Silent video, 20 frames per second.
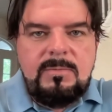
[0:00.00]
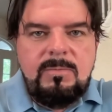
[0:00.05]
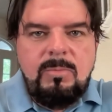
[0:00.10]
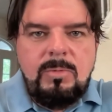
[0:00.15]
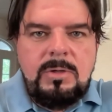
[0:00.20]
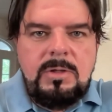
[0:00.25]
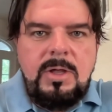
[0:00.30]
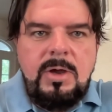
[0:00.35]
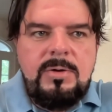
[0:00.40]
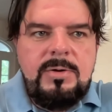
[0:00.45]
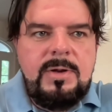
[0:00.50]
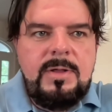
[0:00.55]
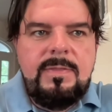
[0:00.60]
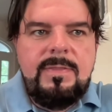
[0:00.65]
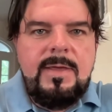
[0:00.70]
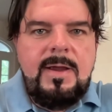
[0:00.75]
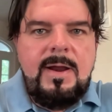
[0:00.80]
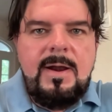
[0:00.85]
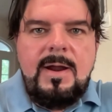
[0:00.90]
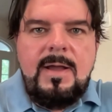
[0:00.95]
We're loaded
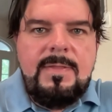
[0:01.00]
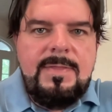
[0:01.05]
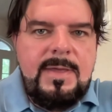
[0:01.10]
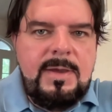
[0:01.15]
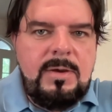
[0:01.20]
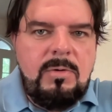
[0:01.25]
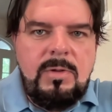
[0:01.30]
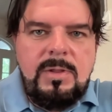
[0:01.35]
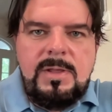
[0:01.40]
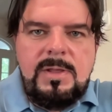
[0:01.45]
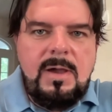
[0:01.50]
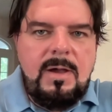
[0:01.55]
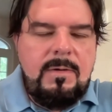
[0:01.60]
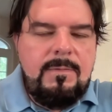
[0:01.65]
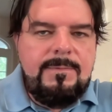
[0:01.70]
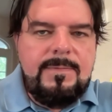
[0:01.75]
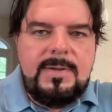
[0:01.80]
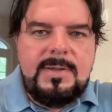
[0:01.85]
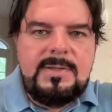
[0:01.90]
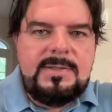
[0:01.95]
there, I think, on the
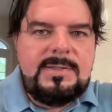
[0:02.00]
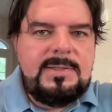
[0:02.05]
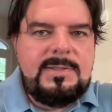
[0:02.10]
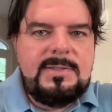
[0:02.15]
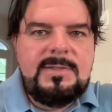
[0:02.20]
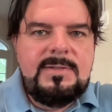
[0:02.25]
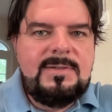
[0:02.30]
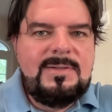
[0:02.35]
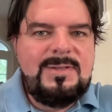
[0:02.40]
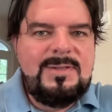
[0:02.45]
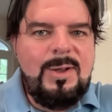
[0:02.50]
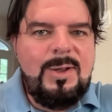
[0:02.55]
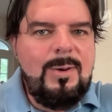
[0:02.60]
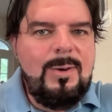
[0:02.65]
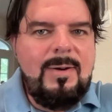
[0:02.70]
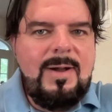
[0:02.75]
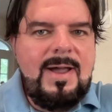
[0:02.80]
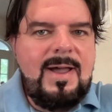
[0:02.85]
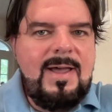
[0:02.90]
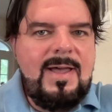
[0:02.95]
offense. So
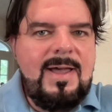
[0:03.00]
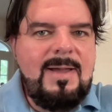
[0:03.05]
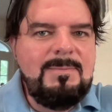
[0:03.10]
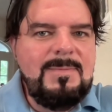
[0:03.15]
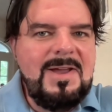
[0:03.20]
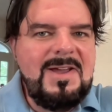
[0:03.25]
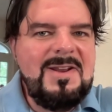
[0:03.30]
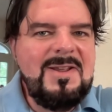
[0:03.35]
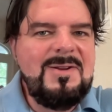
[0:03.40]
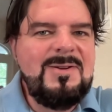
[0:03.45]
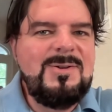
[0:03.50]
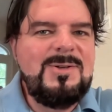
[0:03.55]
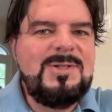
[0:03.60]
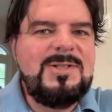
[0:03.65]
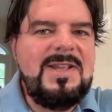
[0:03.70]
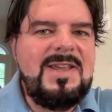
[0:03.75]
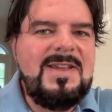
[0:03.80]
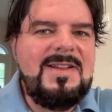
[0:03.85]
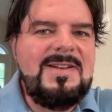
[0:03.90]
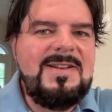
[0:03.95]
I'm not
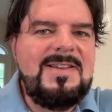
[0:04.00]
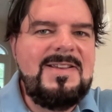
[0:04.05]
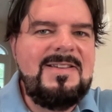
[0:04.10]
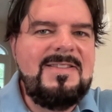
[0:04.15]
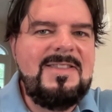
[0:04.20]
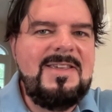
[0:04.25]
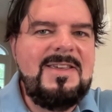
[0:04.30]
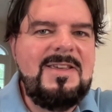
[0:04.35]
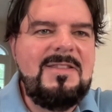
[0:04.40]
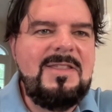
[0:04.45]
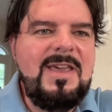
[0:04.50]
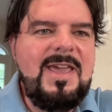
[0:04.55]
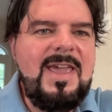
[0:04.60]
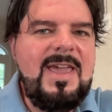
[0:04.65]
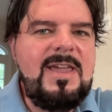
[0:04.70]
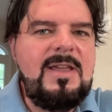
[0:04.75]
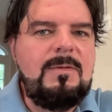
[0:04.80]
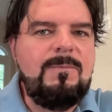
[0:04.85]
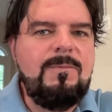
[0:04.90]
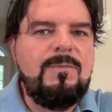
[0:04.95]
understanding the
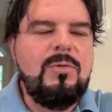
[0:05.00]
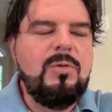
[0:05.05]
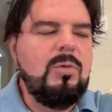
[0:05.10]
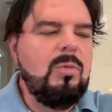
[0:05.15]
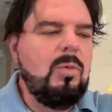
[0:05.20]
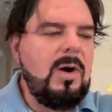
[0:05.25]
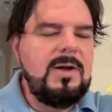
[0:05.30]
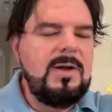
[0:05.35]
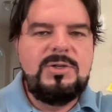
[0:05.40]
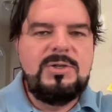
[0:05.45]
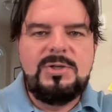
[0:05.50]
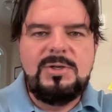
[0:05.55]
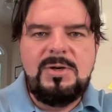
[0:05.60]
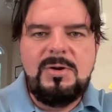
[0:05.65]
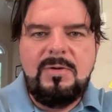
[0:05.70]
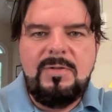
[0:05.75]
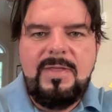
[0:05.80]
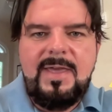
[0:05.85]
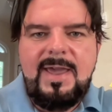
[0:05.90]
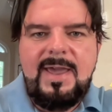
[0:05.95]
hate for Washington
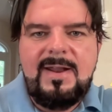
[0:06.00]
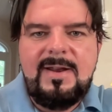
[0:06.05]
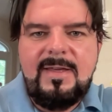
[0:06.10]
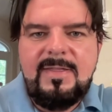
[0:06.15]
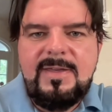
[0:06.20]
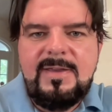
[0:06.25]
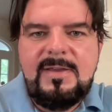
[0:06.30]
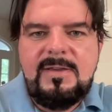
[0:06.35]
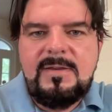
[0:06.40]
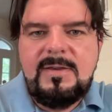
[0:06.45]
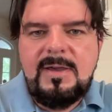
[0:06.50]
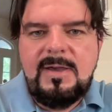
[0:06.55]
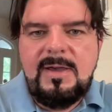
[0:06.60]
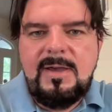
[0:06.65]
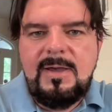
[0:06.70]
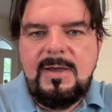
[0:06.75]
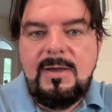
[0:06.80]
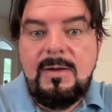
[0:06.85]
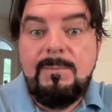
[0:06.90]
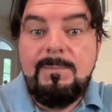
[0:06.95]
on that. I
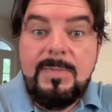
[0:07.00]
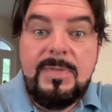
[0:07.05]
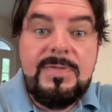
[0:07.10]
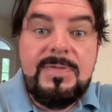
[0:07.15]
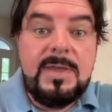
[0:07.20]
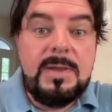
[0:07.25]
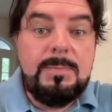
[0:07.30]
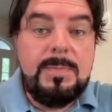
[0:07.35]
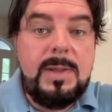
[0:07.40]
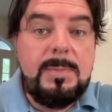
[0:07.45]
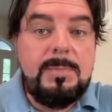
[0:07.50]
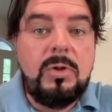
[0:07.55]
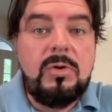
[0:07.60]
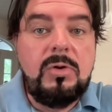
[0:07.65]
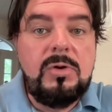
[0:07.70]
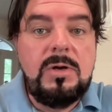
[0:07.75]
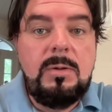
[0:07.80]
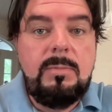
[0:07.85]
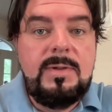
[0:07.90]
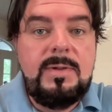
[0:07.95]
think people are
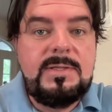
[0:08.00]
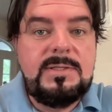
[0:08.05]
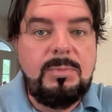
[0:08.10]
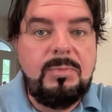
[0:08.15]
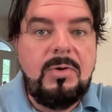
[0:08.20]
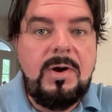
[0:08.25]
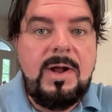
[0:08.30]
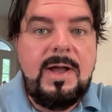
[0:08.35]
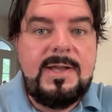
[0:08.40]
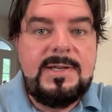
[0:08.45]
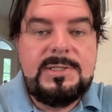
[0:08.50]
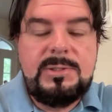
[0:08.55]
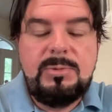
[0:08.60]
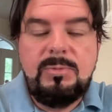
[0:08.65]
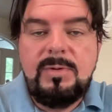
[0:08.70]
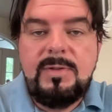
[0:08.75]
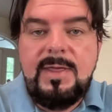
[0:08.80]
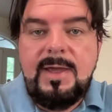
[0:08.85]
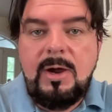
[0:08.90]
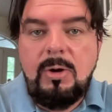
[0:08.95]
going to be surprised
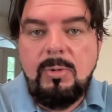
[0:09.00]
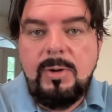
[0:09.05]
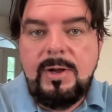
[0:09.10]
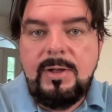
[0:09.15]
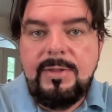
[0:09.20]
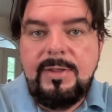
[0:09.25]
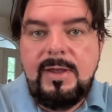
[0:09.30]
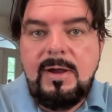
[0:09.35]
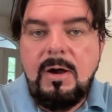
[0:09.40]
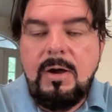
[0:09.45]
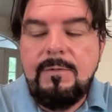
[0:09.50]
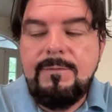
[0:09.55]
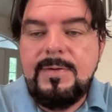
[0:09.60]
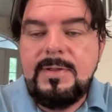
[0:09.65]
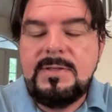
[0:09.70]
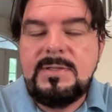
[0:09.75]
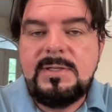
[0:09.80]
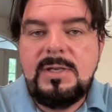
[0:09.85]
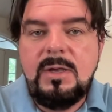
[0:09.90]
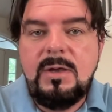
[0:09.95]
with how well the
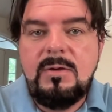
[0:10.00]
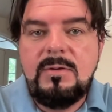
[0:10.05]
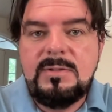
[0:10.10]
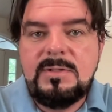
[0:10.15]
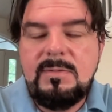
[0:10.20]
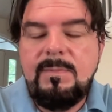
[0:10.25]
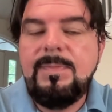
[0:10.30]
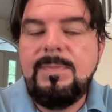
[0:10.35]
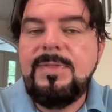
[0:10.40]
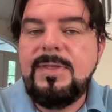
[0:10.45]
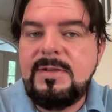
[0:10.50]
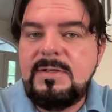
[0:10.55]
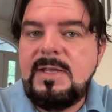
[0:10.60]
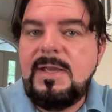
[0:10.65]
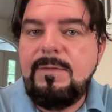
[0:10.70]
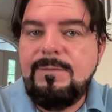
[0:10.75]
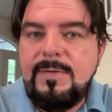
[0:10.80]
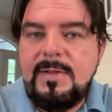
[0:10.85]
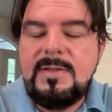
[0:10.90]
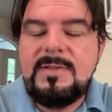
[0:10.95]
offense goes. The
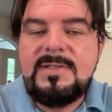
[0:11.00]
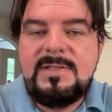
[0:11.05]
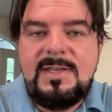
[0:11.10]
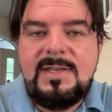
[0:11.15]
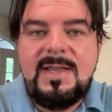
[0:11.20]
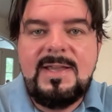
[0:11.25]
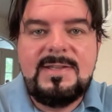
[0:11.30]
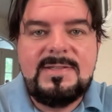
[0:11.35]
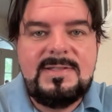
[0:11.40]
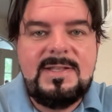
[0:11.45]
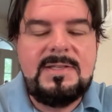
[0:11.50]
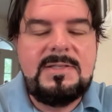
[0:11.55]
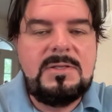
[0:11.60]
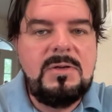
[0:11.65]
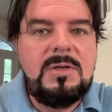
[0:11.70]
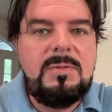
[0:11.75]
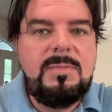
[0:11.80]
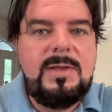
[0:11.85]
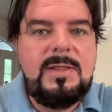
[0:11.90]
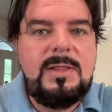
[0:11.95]
defense, yes, that's
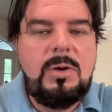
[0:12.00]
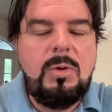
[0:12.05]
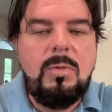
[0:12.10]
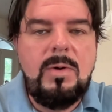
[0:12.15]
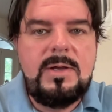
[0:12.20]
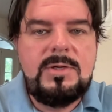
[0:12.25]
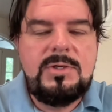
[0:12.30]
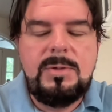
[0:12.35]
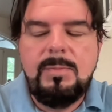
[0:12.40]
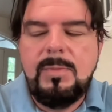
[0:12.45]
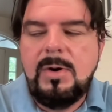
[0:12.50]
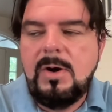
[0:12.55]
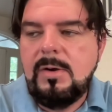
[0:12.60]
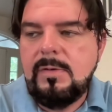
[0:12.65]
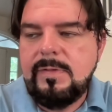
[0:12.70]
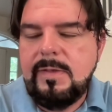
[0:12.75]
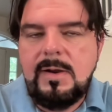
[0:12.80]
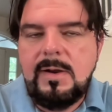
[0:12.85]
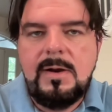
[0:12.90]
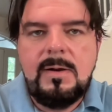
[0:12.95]
going to be the question mark
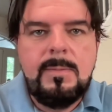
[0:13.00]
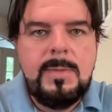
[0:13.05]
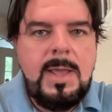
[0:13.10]
there.